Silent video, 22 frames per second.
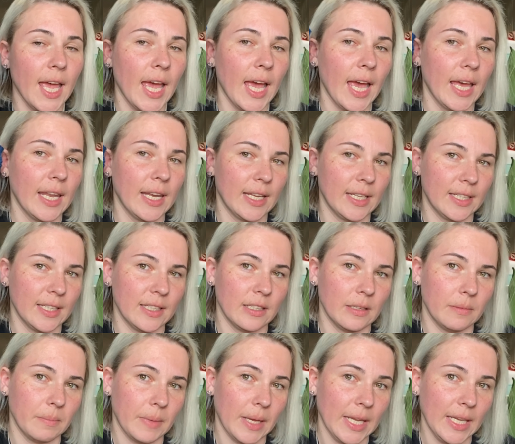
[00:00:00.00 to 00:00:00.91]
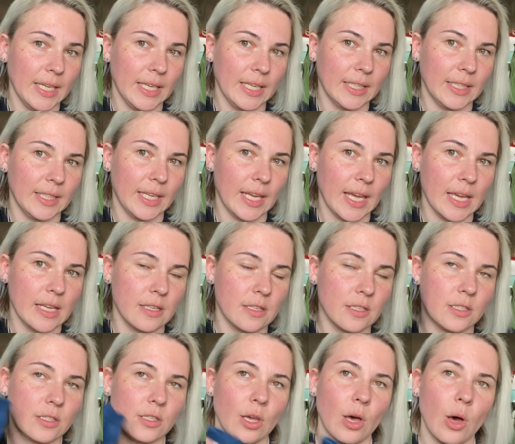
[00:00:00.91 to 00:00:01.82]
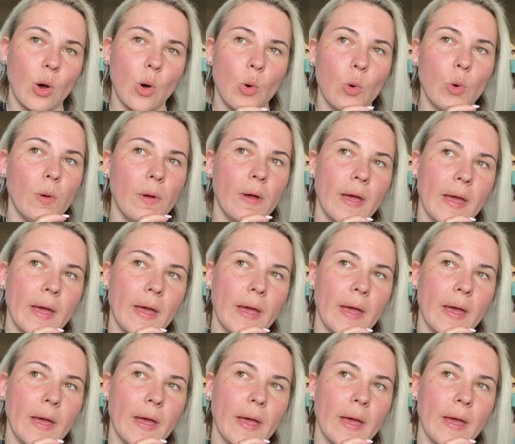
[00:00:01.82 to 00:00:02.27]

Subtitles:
and I didn't make it yet. So